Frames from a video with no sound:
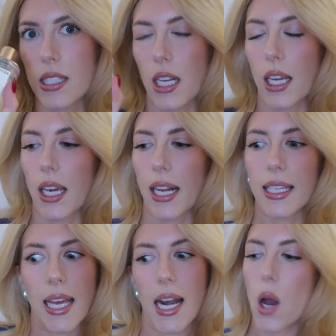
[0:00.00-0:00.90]
stunning and I
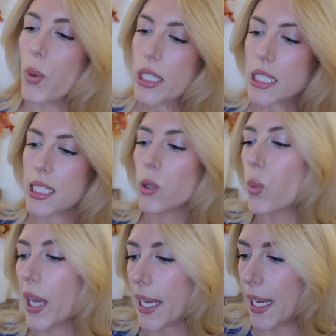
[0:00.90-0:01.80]
cannot wait to see
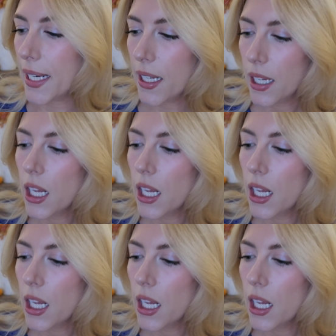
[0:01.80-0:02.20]
Wicked.